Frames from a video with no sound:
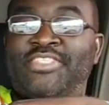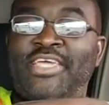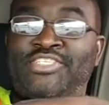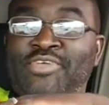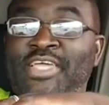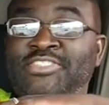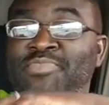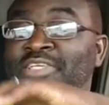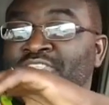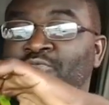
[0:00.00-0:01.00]
that
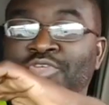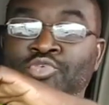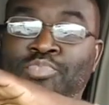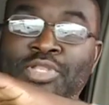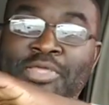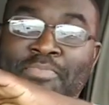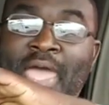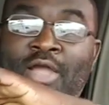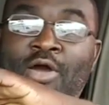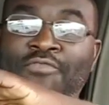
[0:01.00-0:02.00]
transmission when you pull it
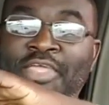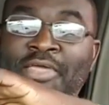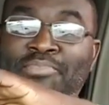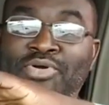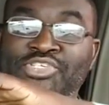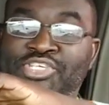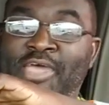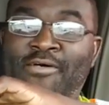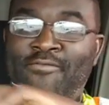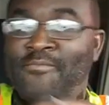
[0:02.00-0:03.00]
back off the input
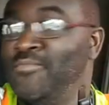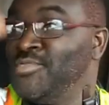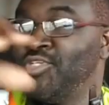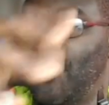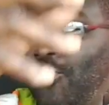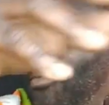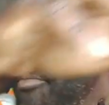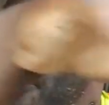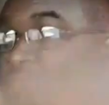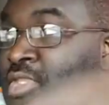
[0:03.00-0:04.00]
shaft. So,
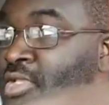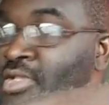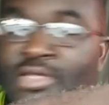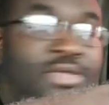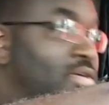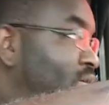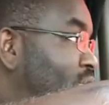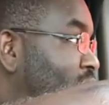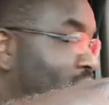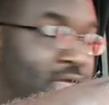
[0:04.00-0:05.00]

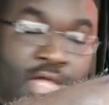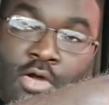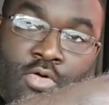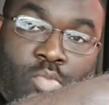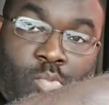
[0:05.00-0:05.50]
you know,